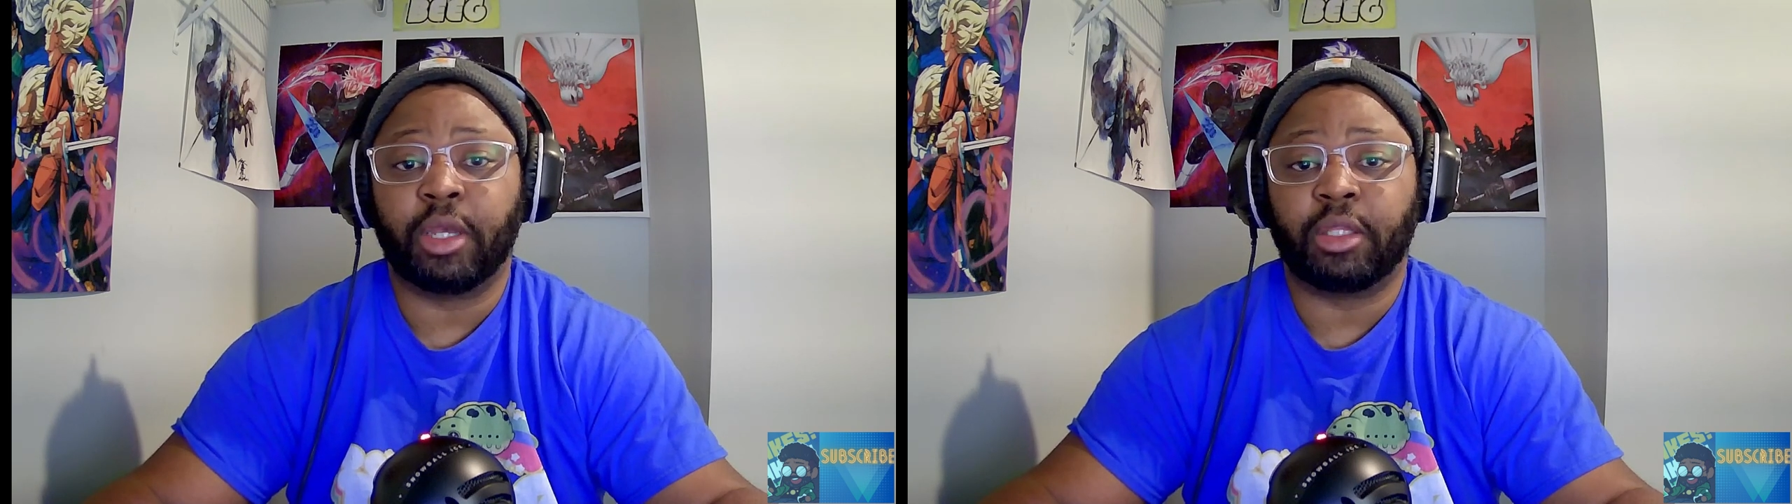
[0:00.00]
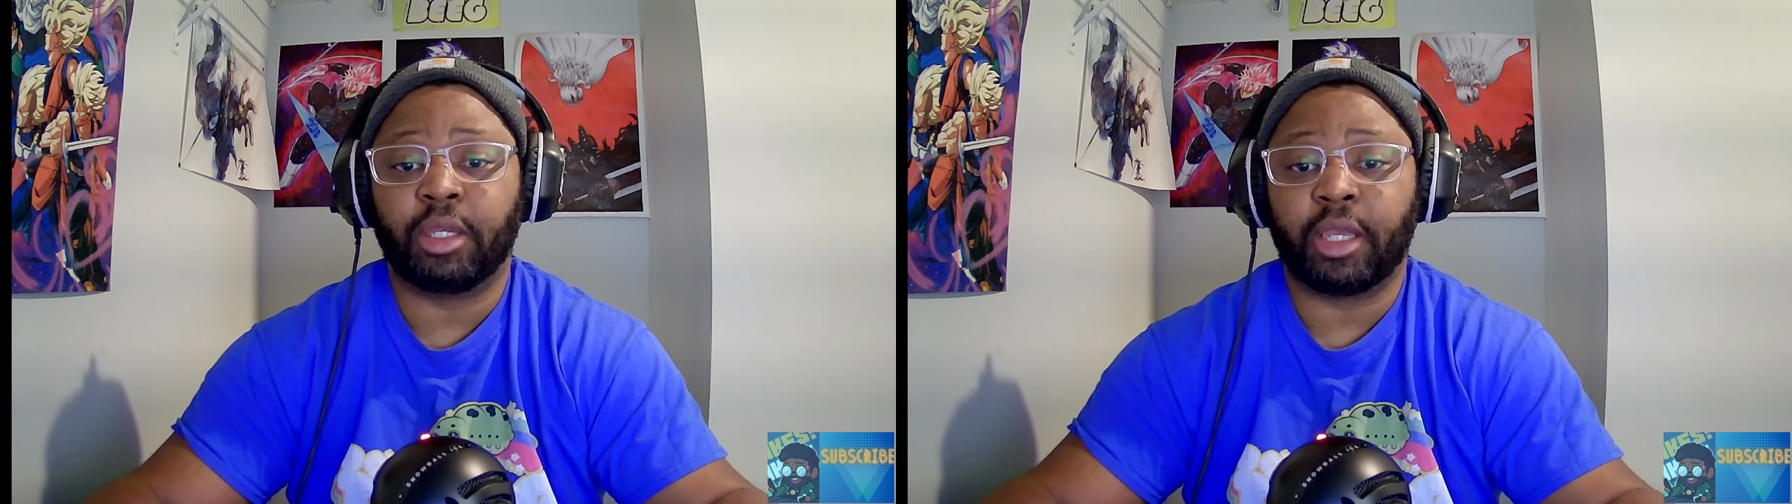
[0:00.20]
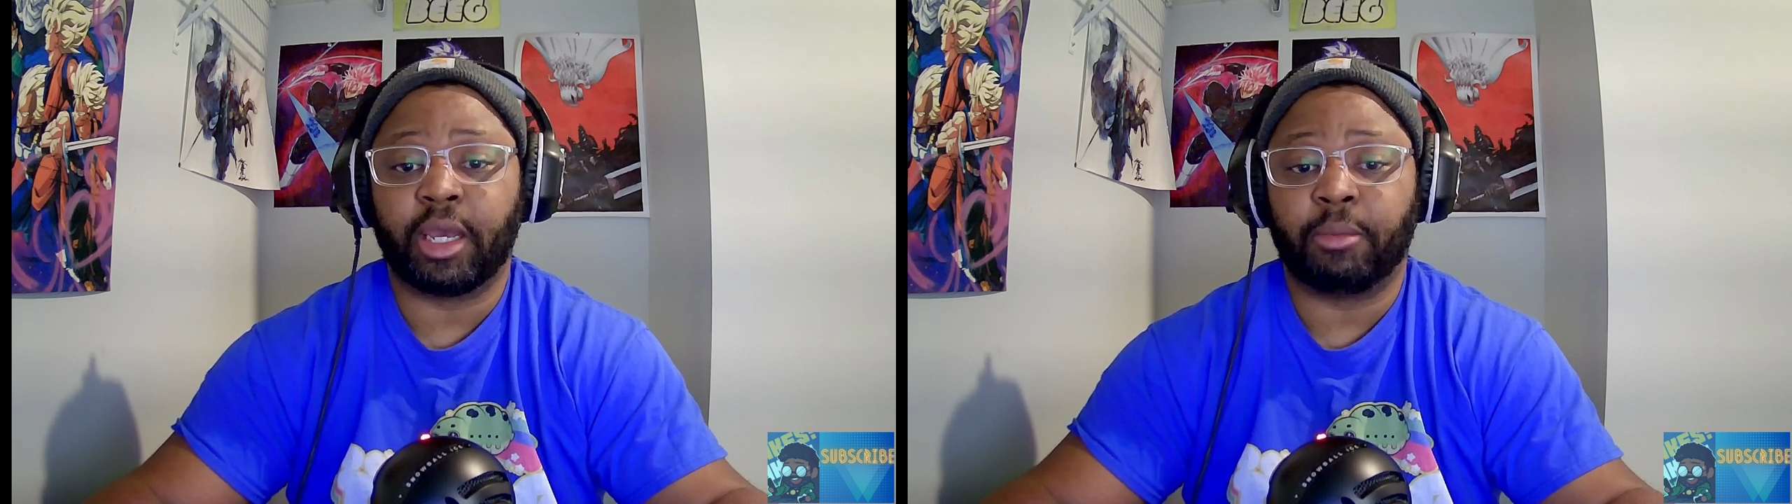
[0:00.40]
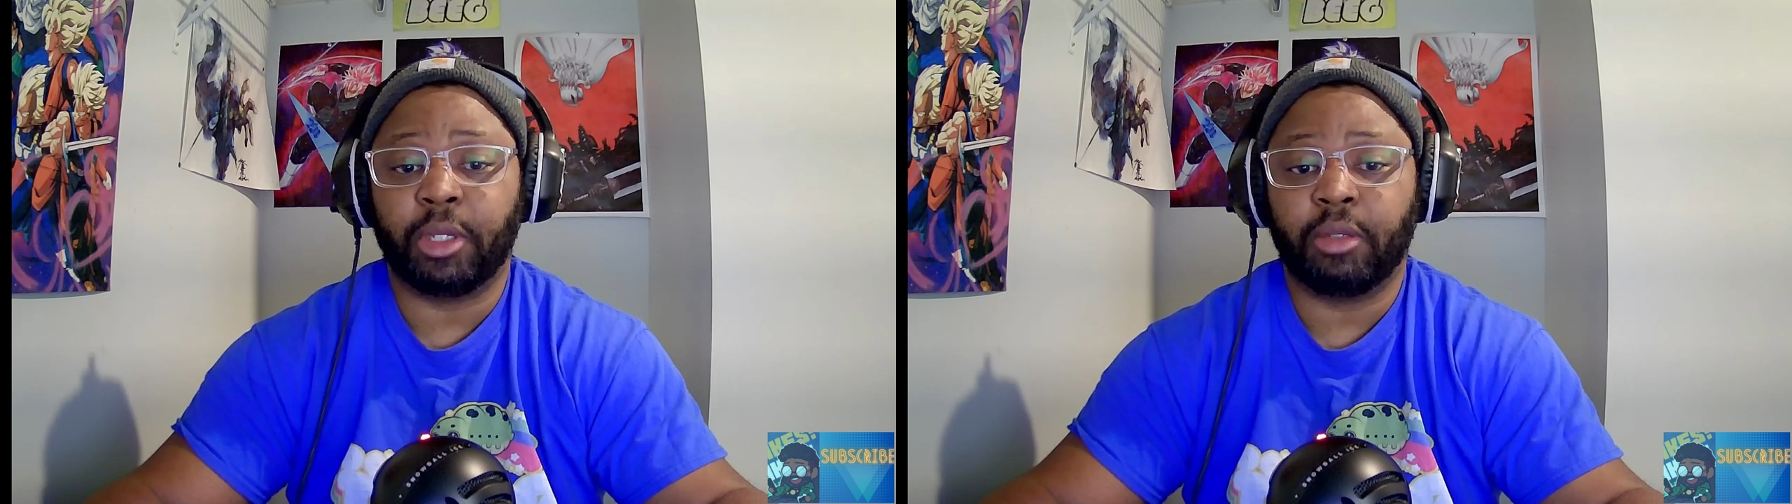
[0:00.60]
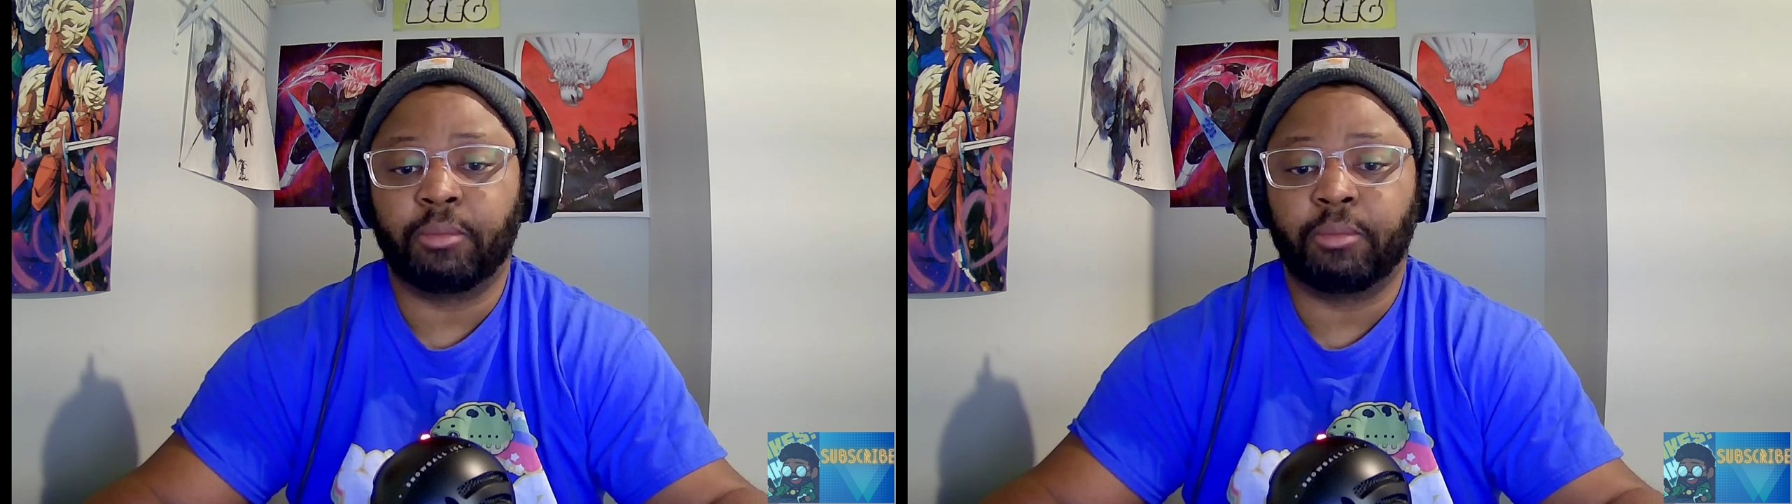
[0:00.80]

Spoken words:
the Academy.